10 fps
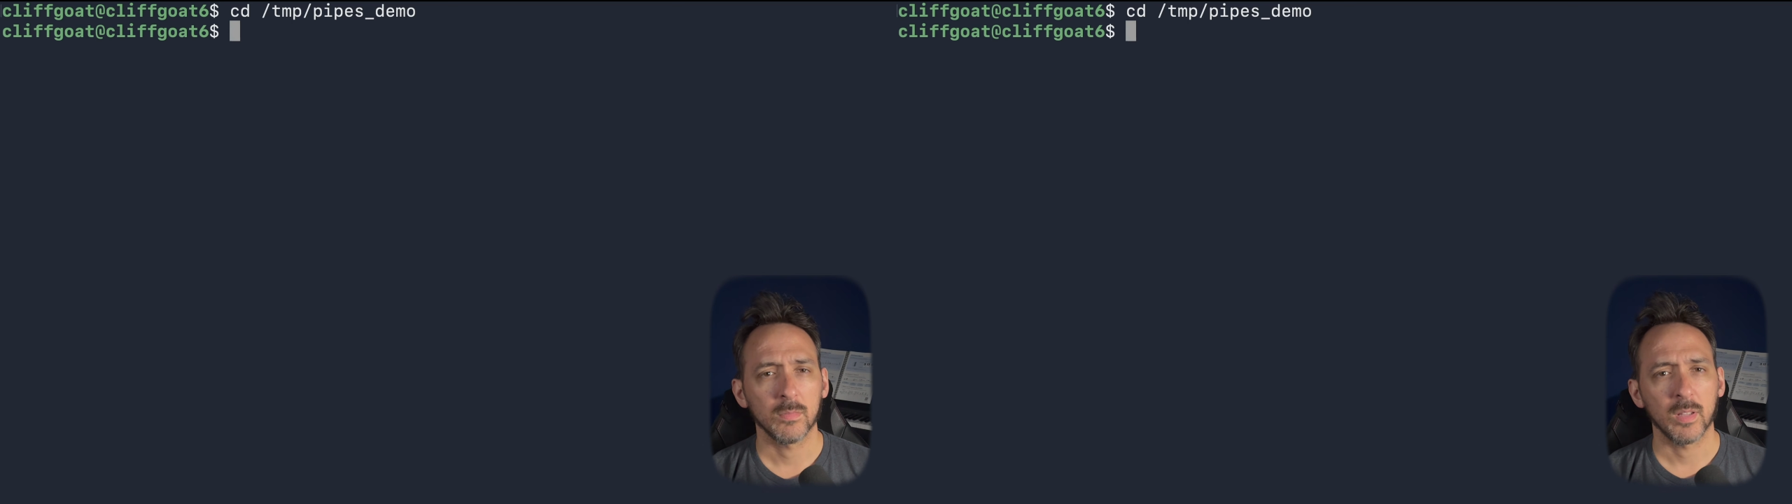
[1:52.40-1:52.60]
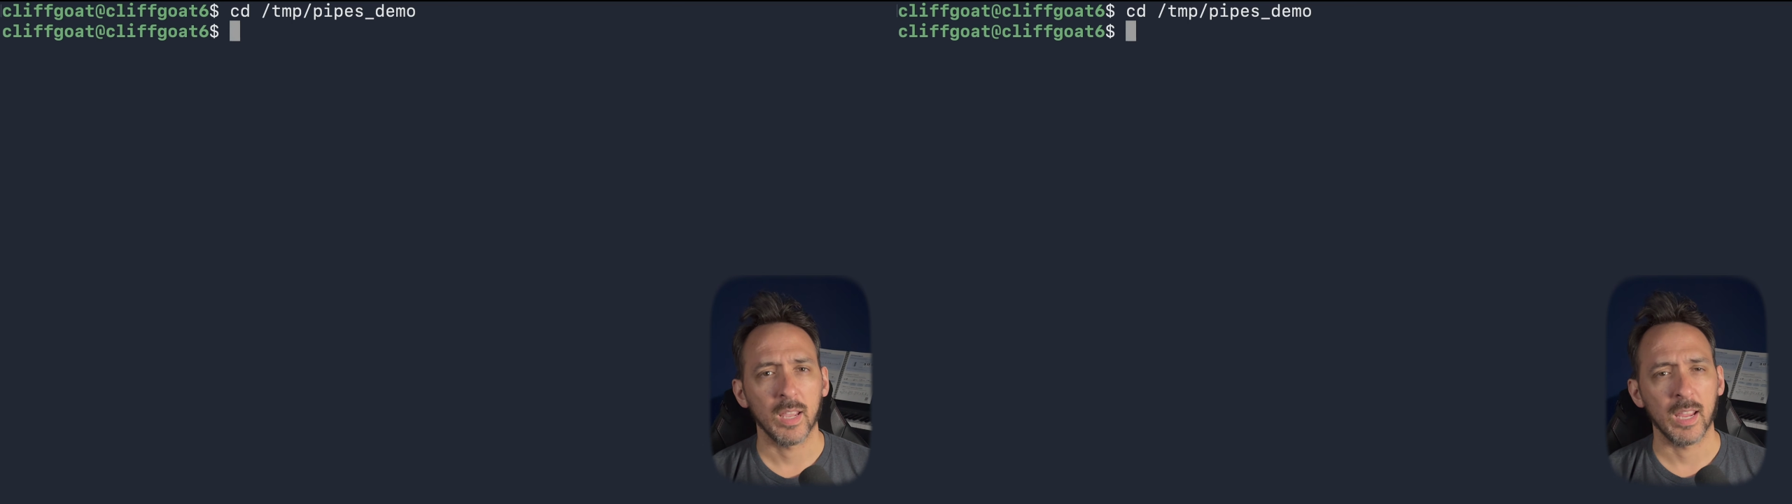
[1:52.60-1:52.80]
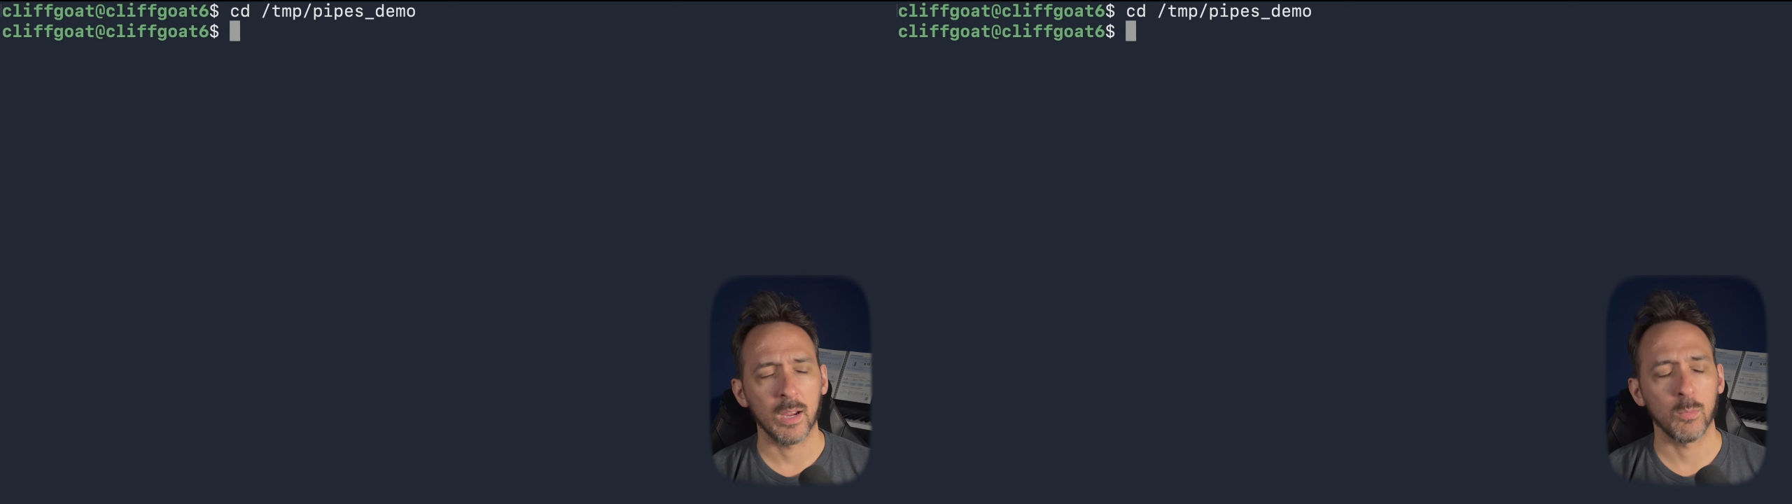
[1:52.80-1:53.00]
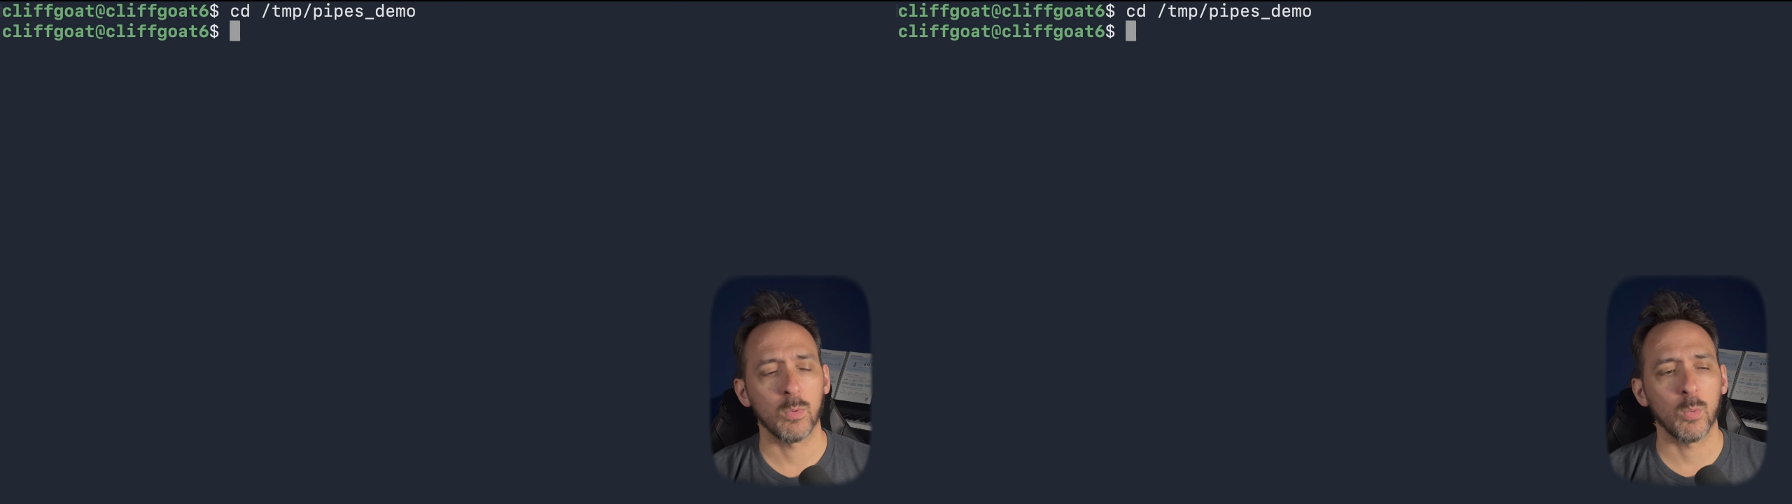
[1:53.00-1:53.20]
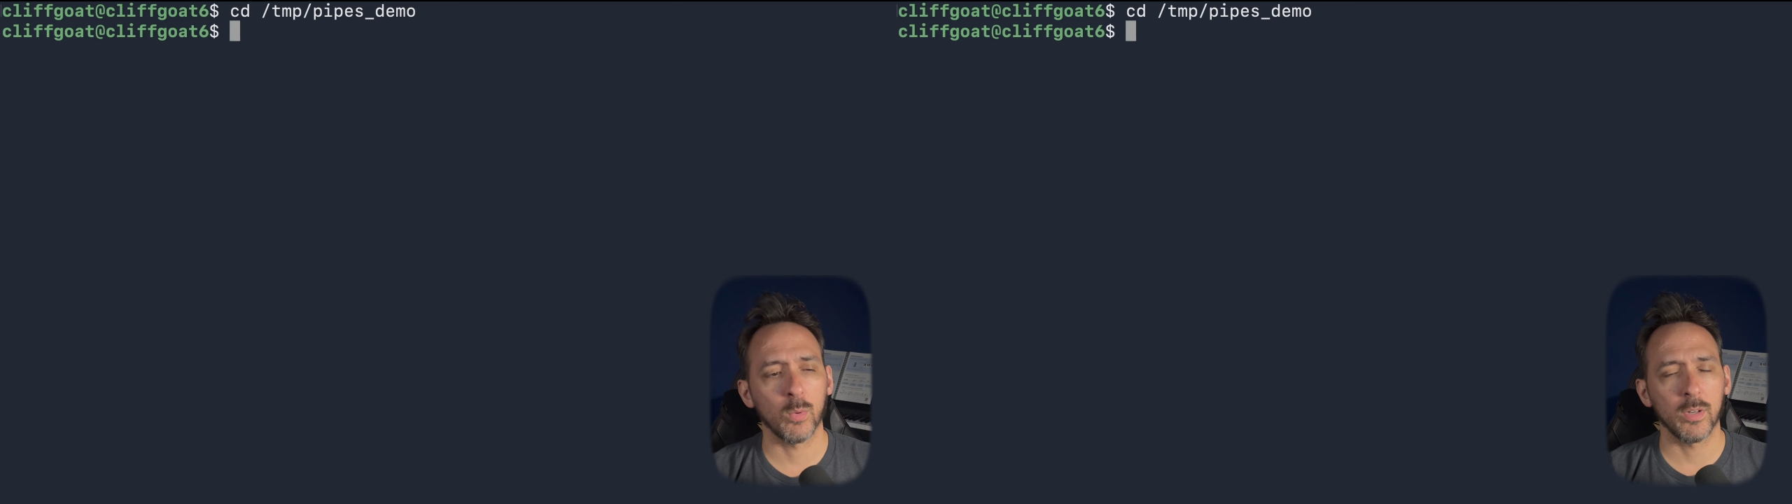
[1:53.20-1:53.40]
And
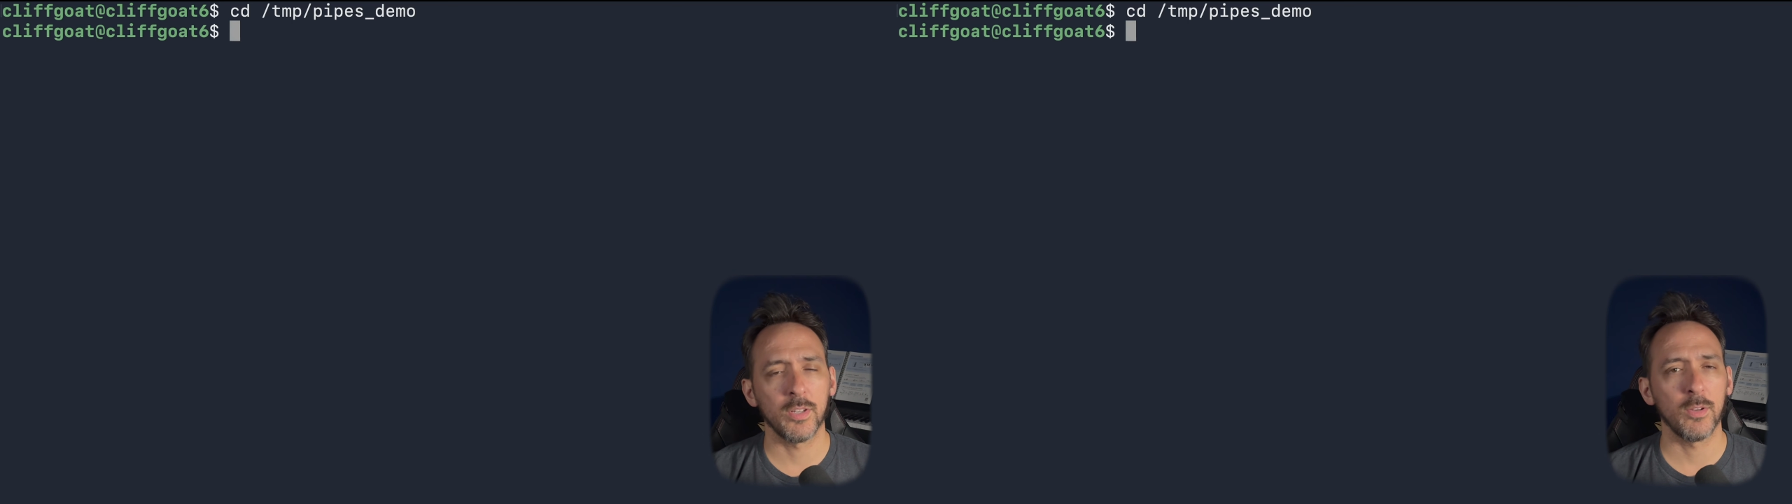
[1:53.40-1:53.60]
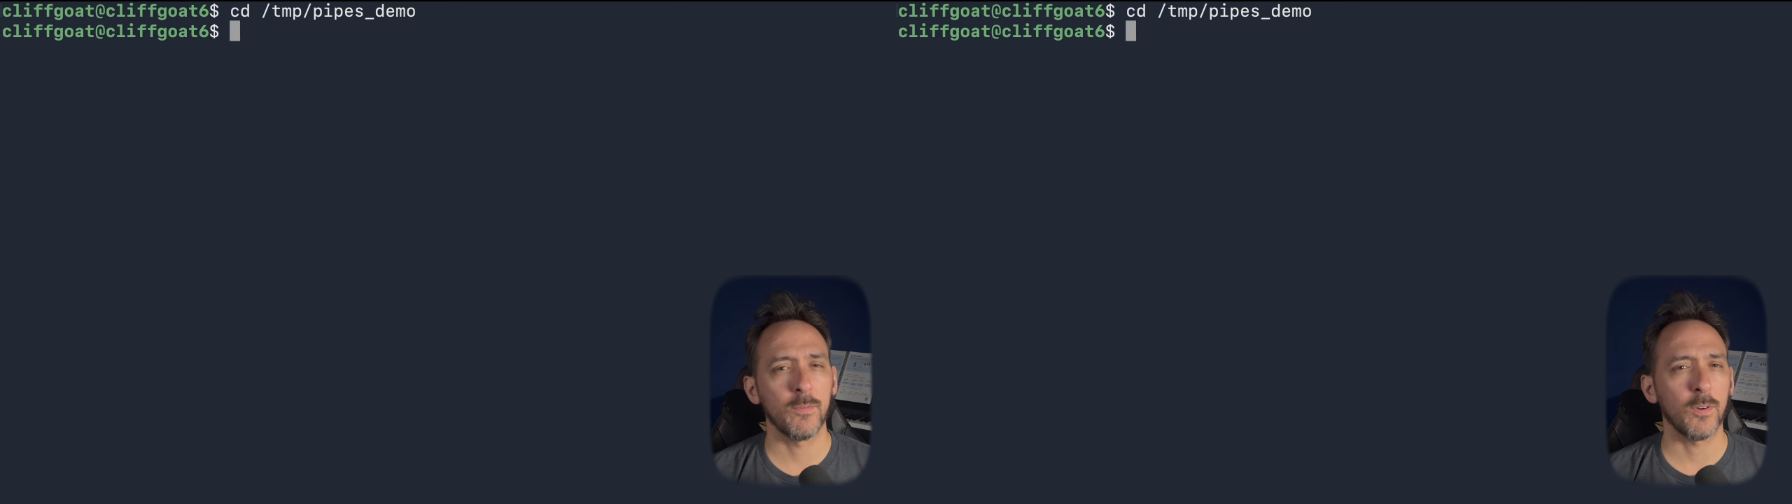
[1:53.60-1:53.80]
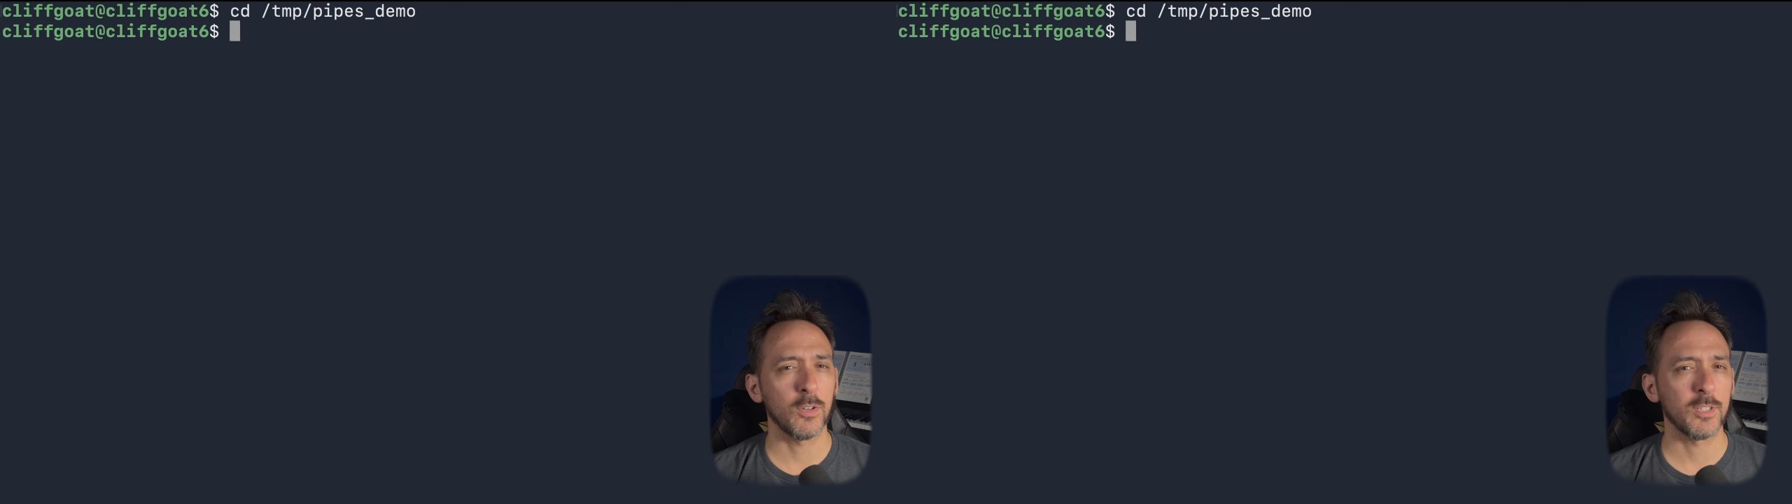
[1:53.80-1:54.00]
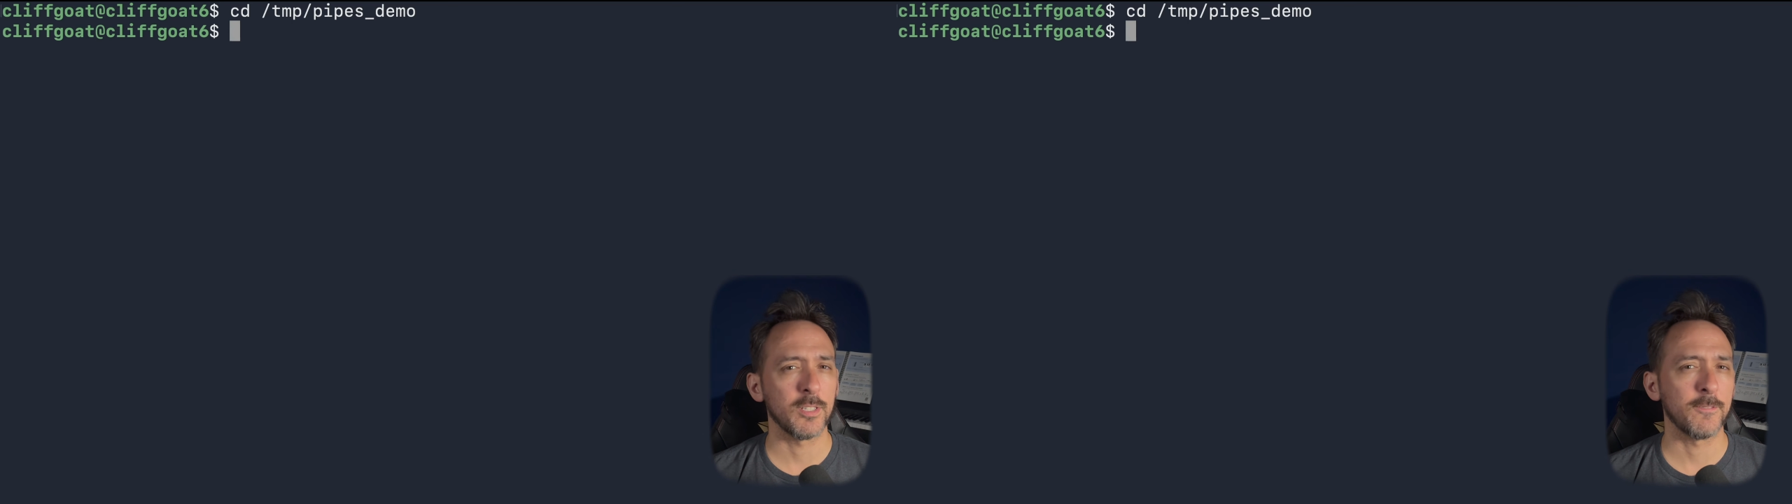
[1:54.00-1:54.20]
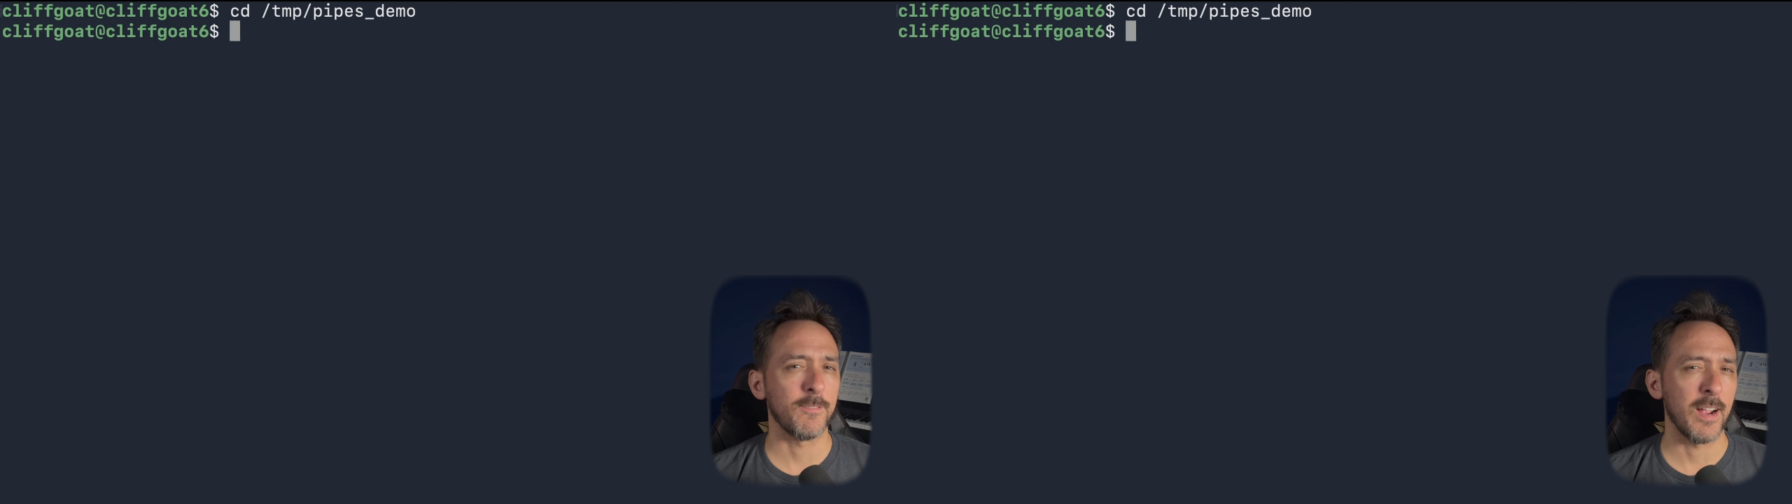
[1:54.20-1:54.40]
what we're going to do first
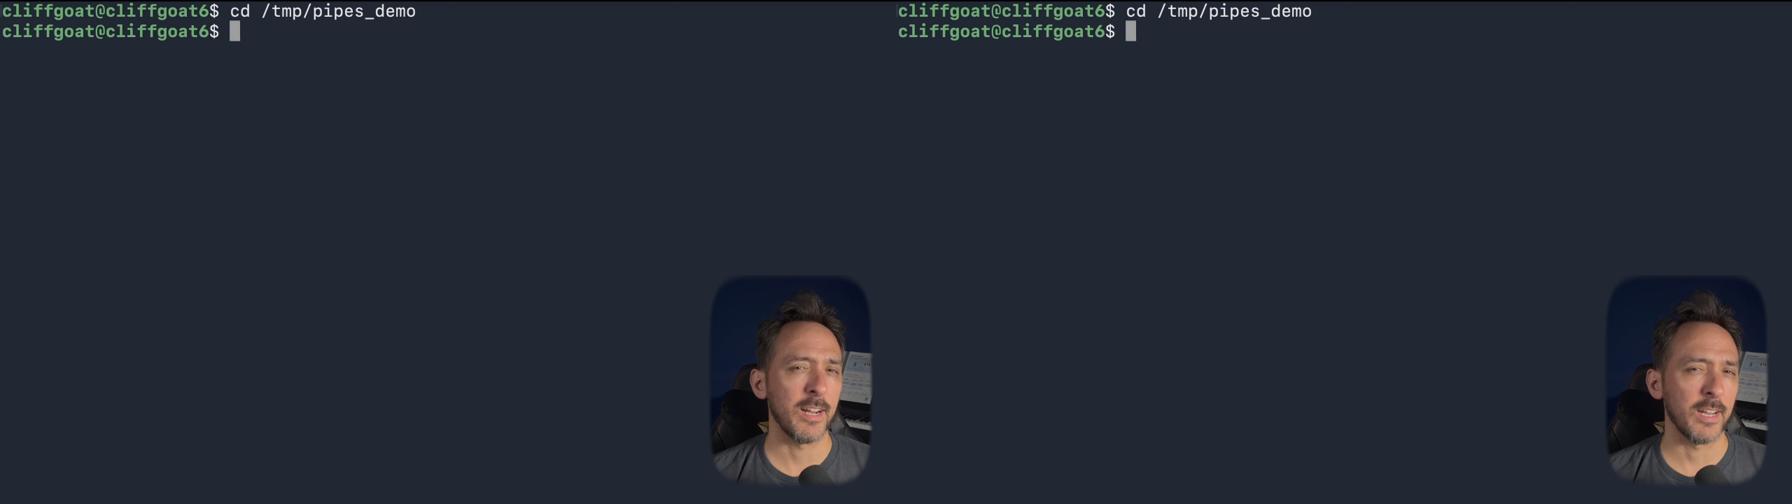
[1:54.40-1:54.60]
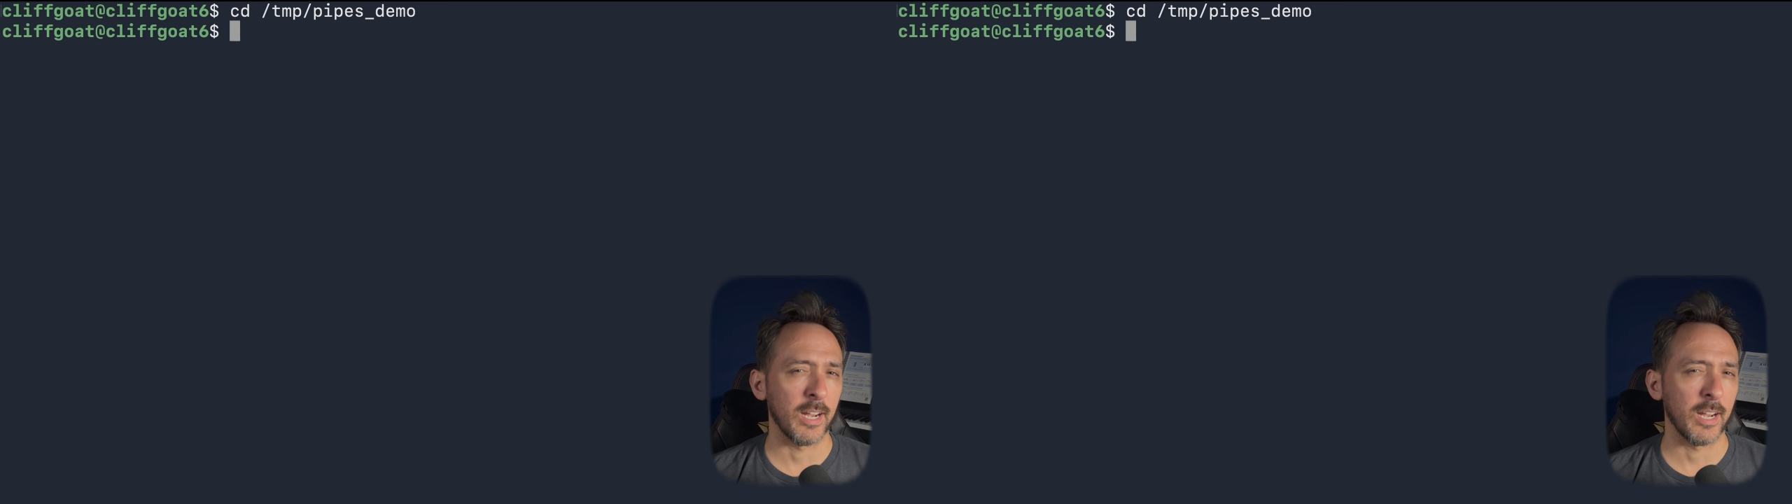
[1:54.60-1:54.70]
is find